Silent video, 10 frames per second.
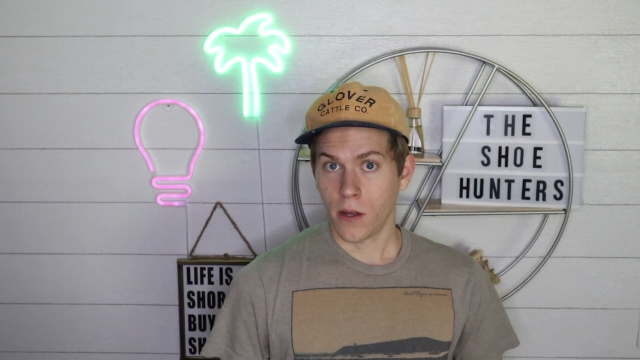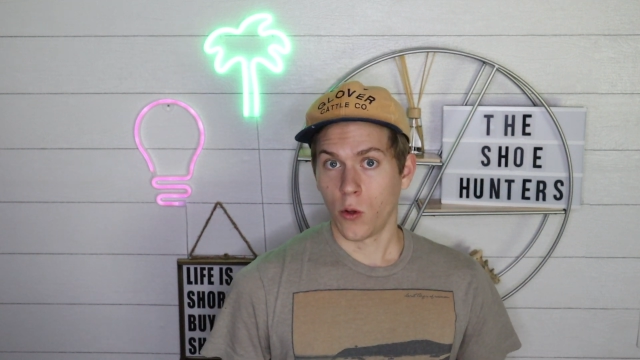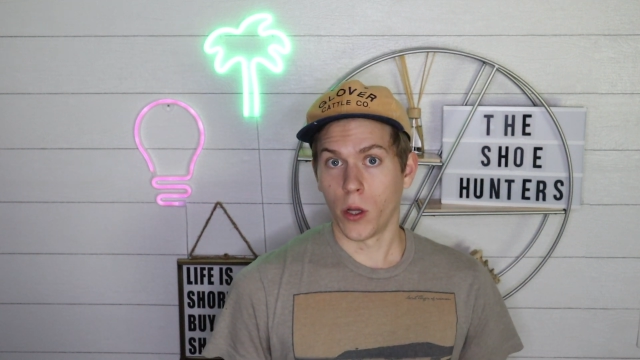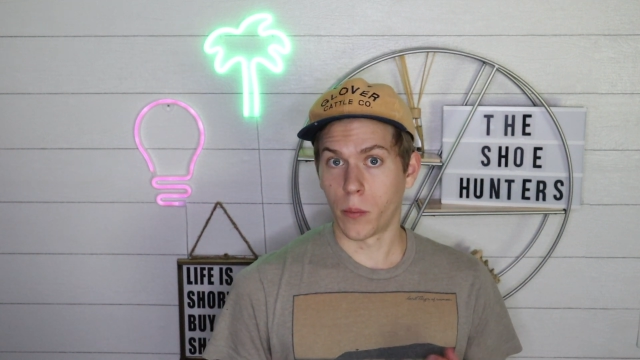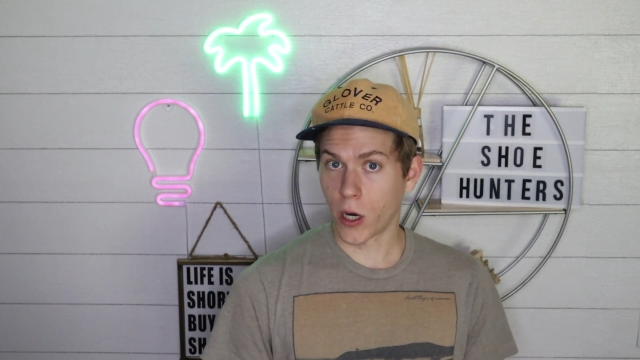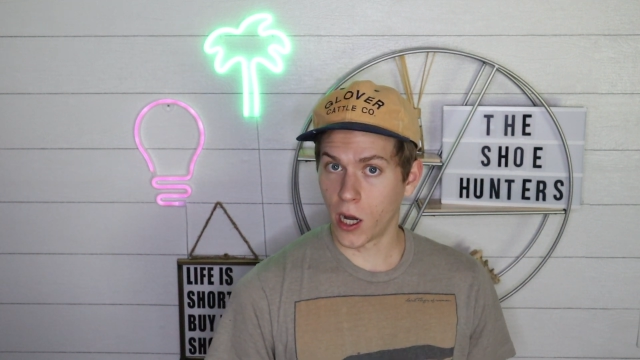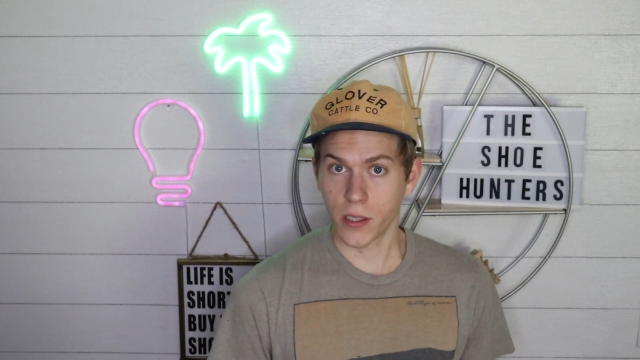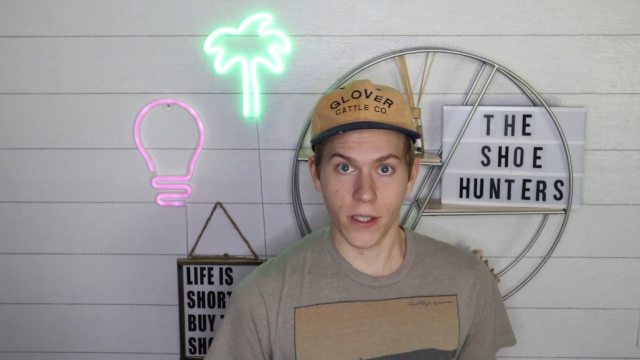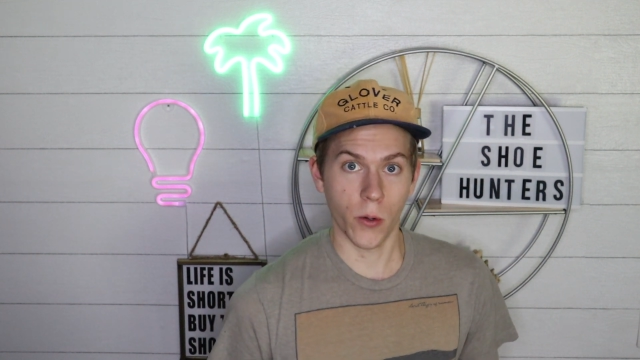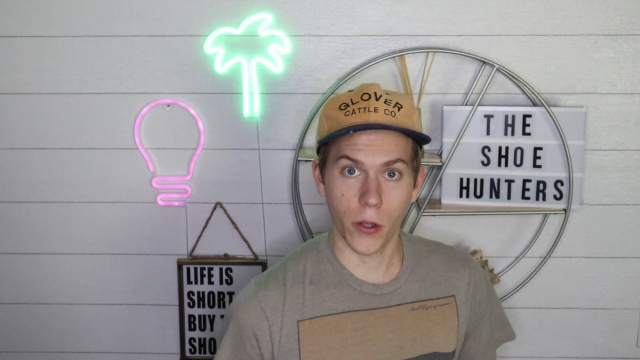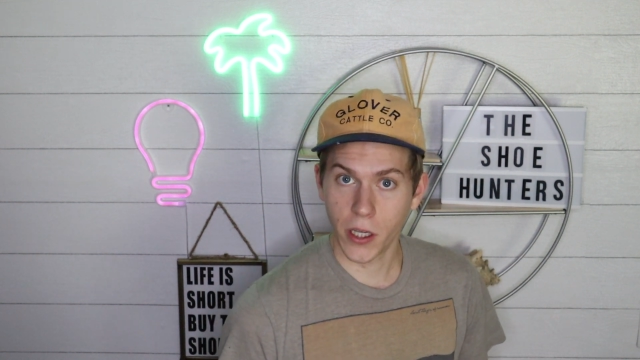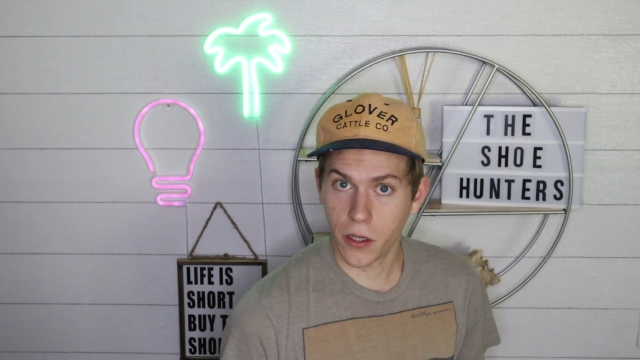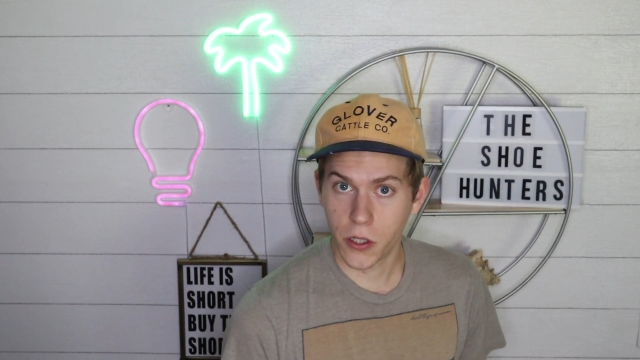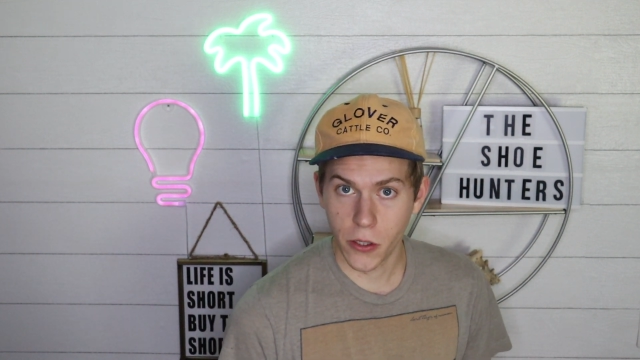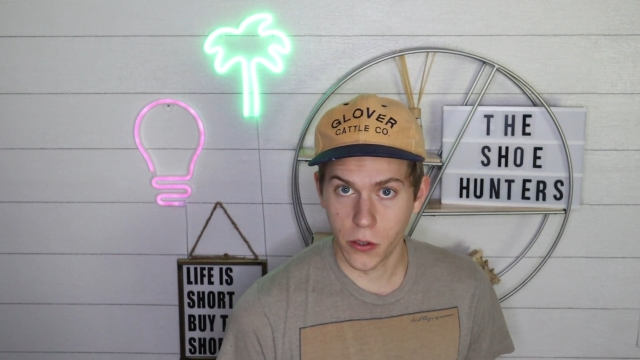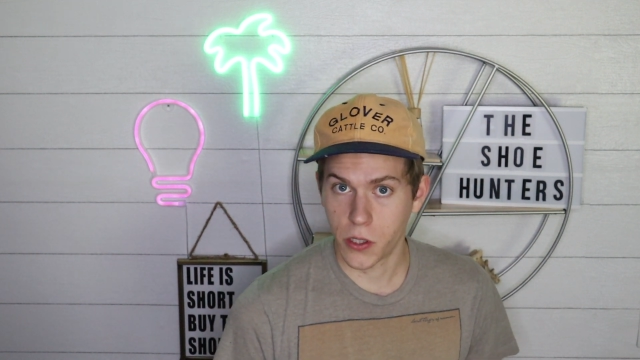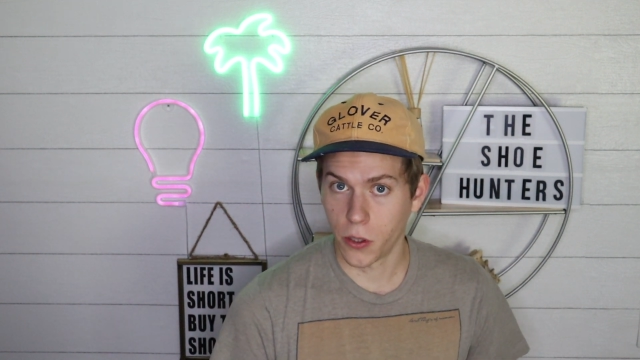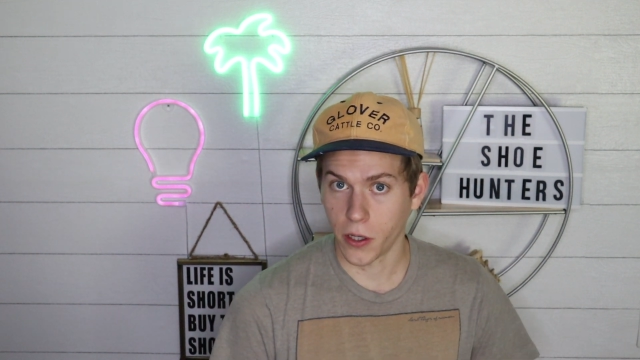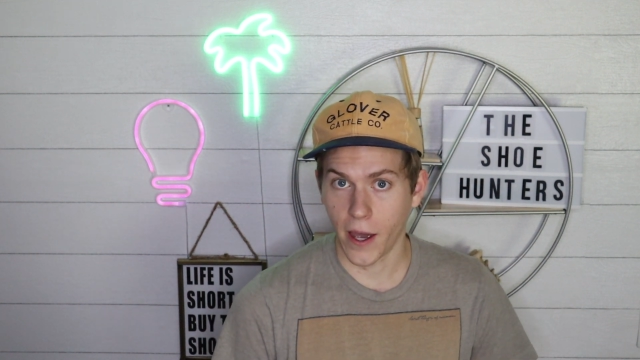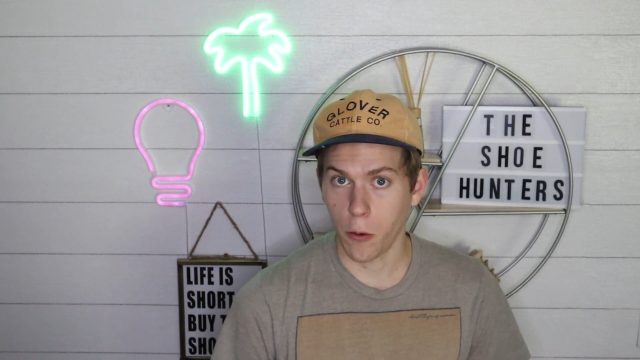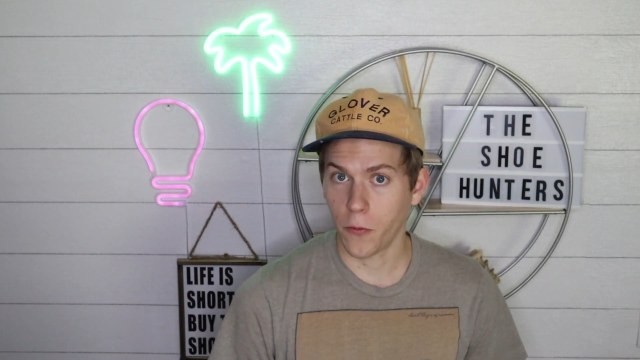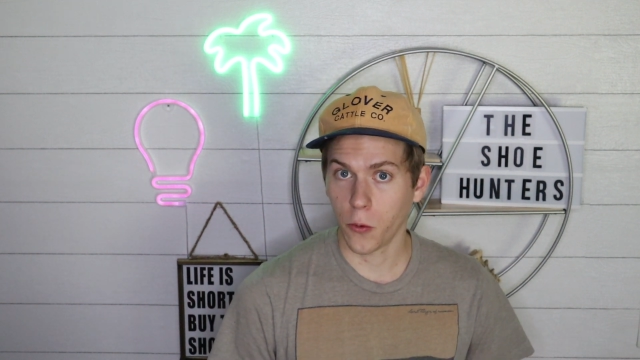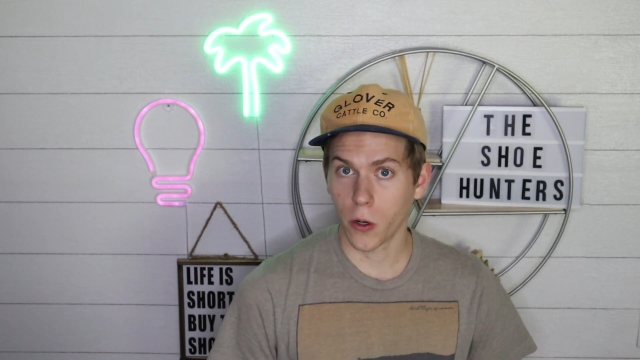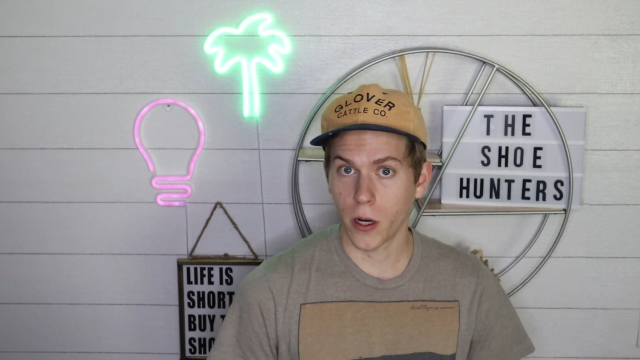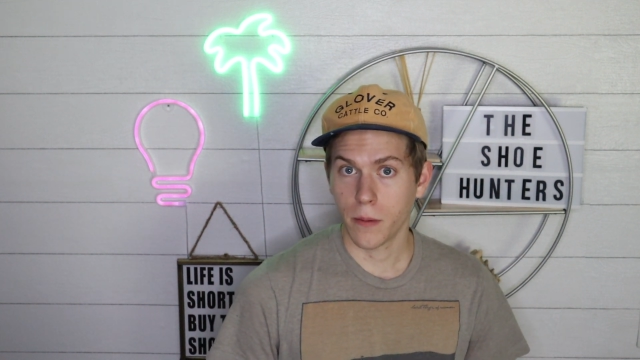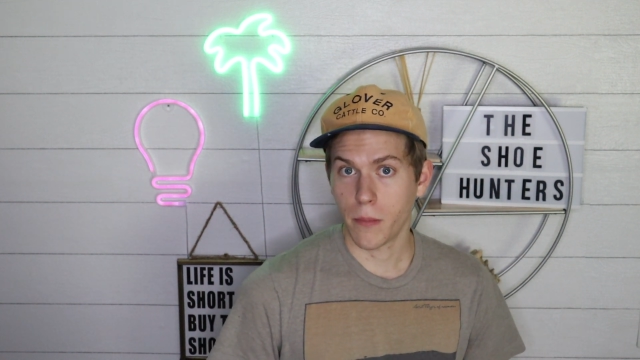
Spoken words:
LeBrons are really good shoes to look out for.